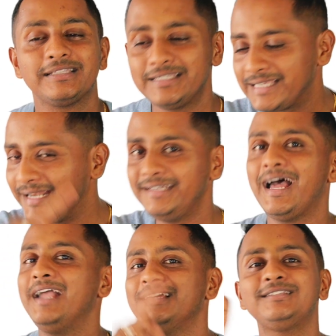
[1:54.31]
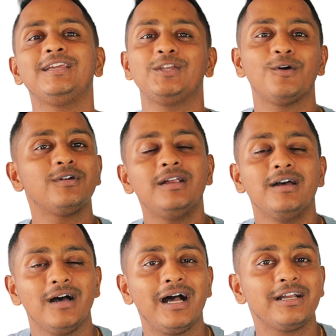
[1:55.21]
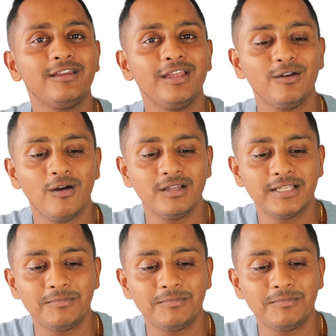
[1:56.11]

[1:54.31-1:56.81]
This entire thing you're agreeing on.